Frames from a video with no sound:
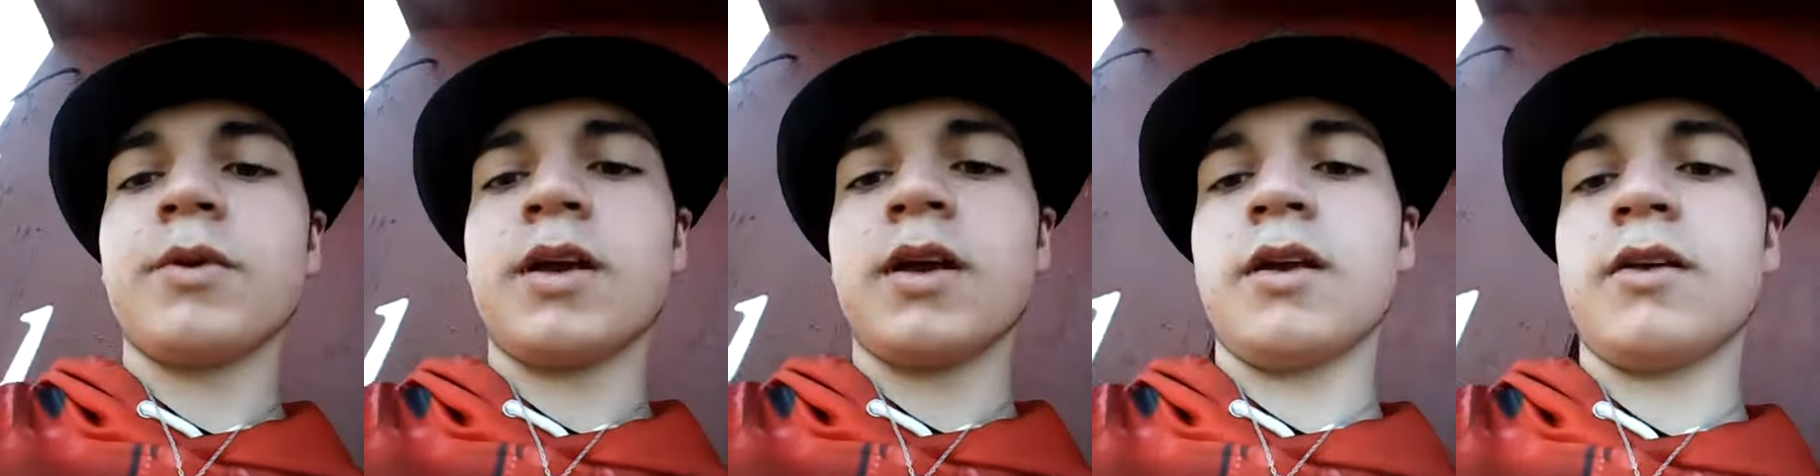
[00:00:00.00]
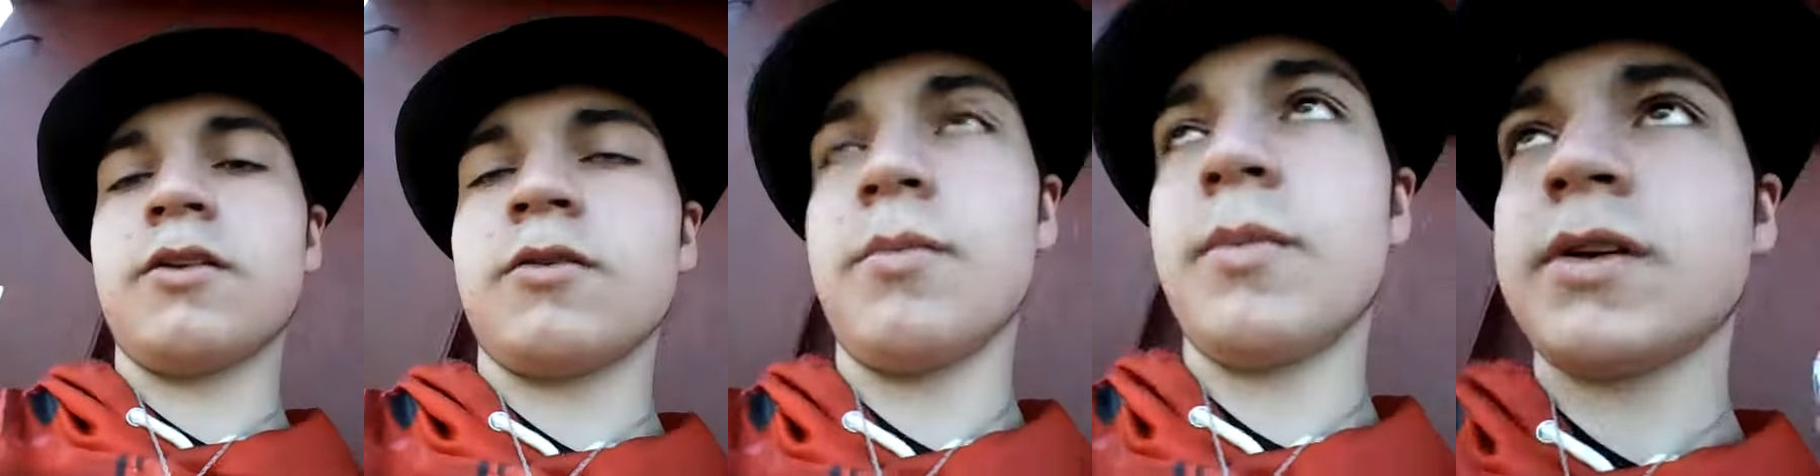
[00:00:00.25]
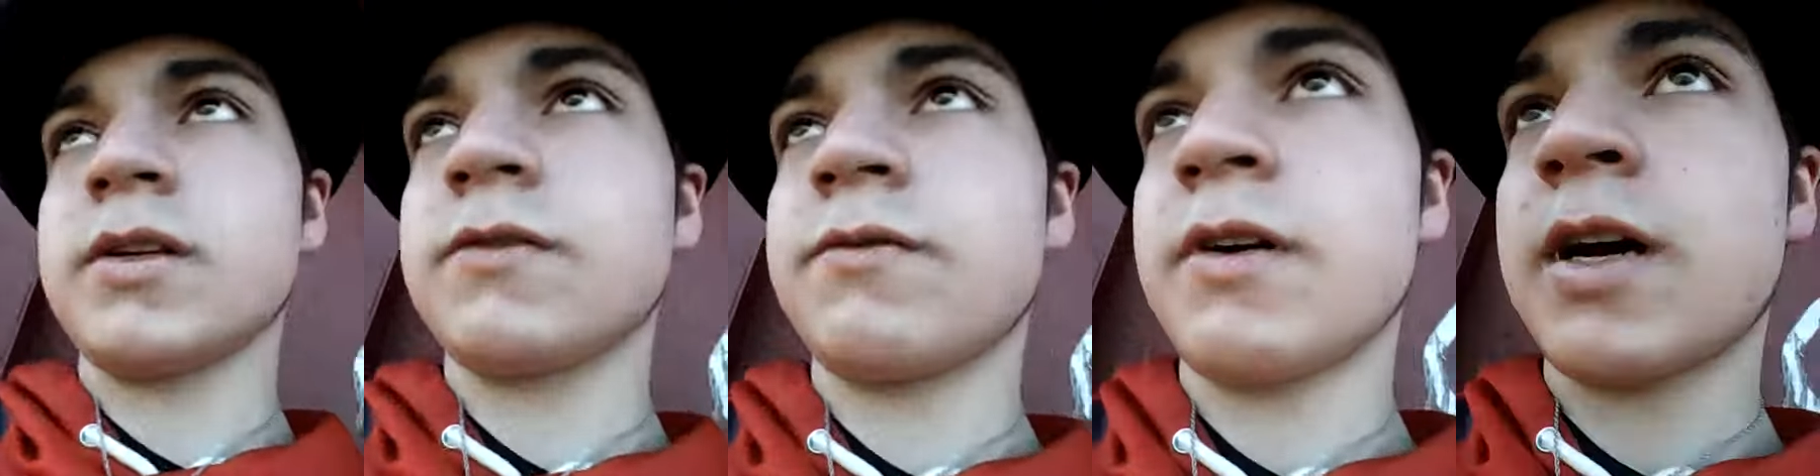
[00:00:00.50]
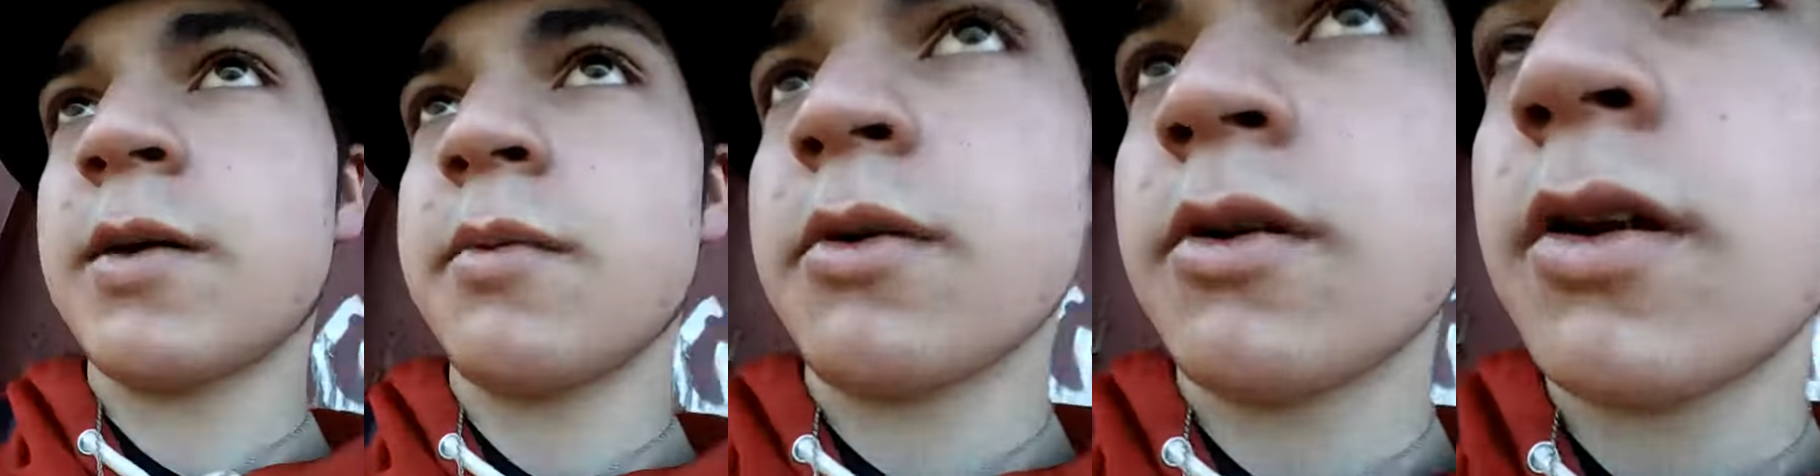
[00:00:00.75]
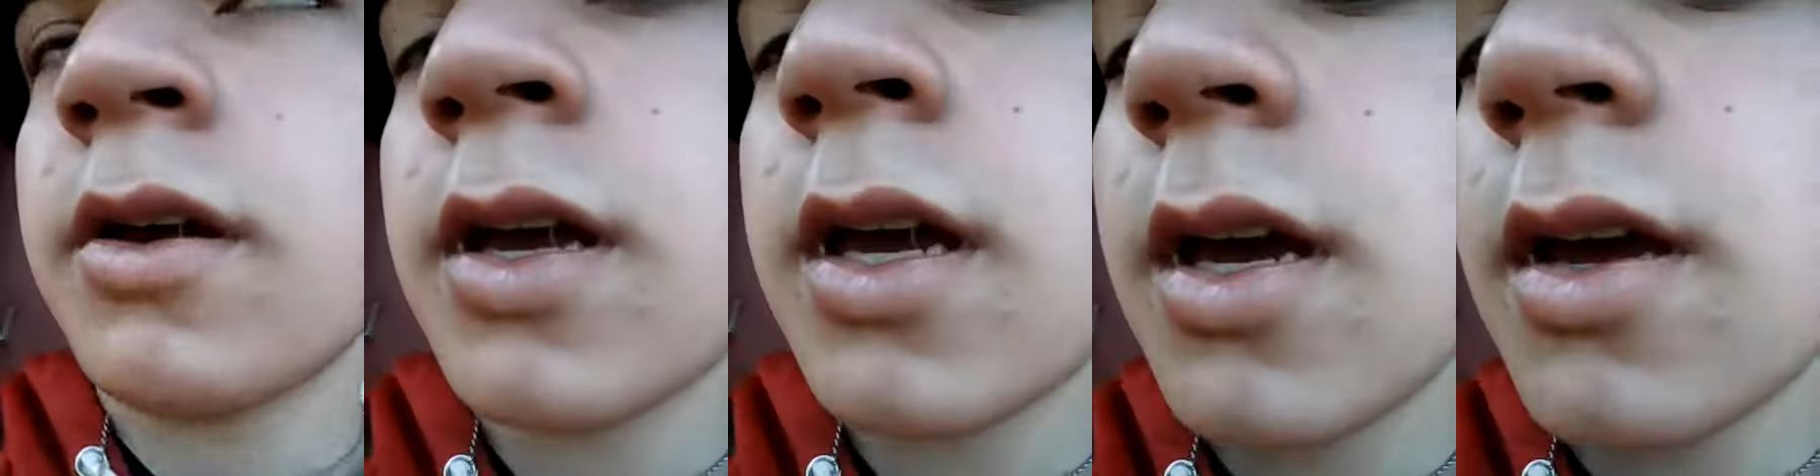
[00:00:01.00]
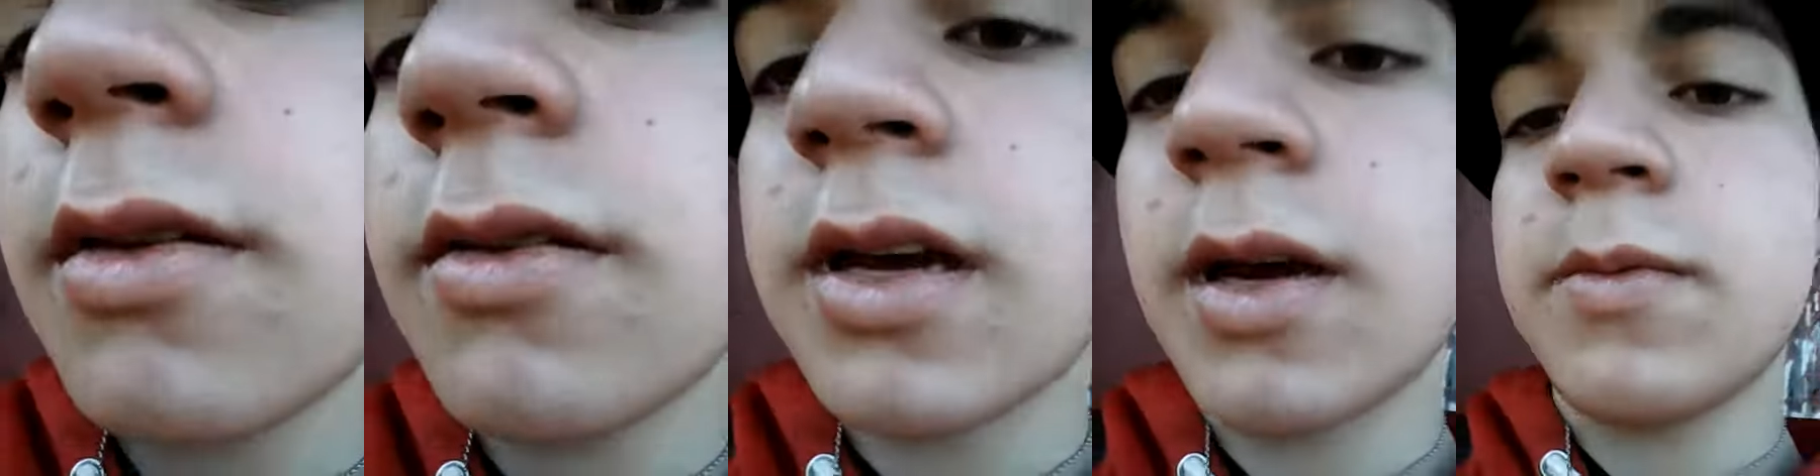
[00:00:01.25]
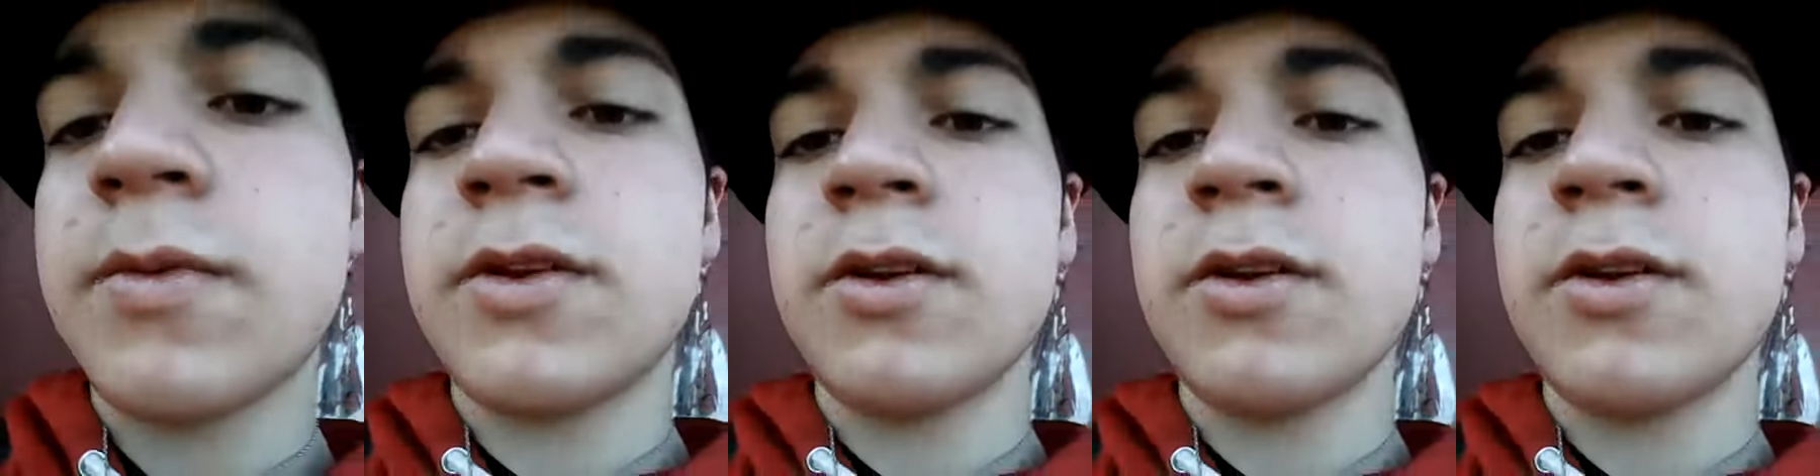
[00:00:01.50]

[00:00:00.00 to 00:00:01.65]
we get into muscle fiber type